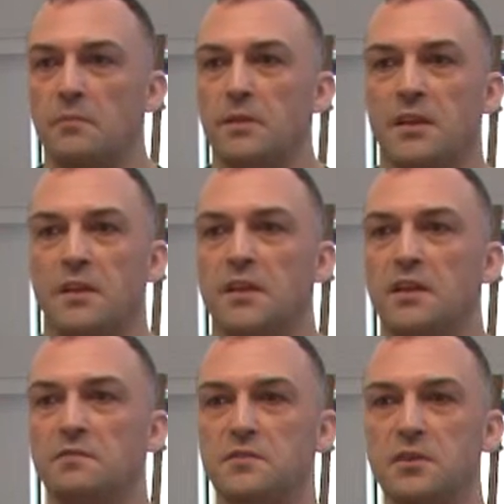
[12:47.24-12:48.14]
probably
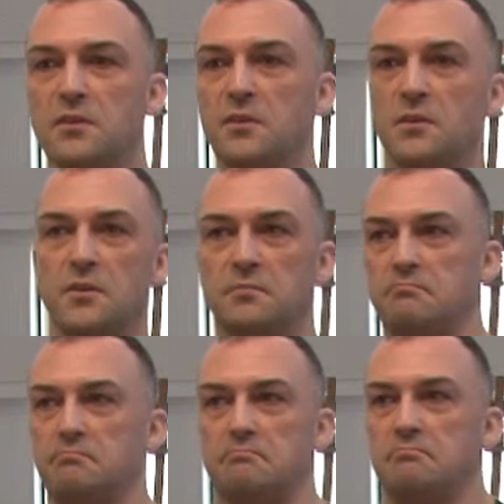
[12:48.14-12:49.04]
gives
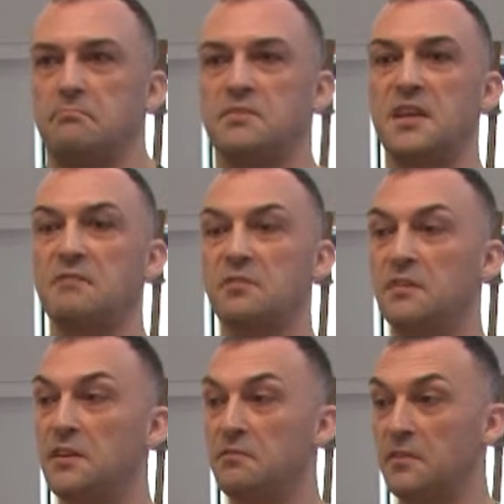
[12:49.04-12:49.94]
you
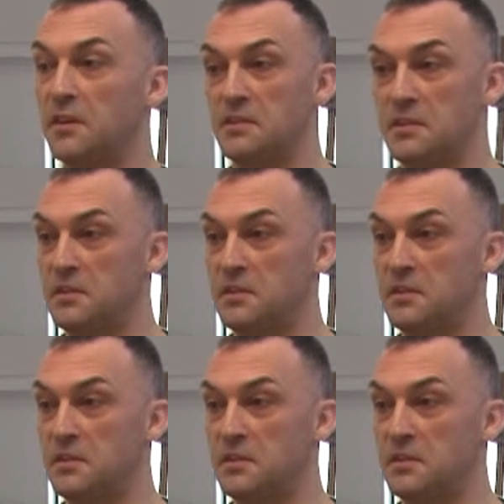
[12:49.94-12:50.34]
something different.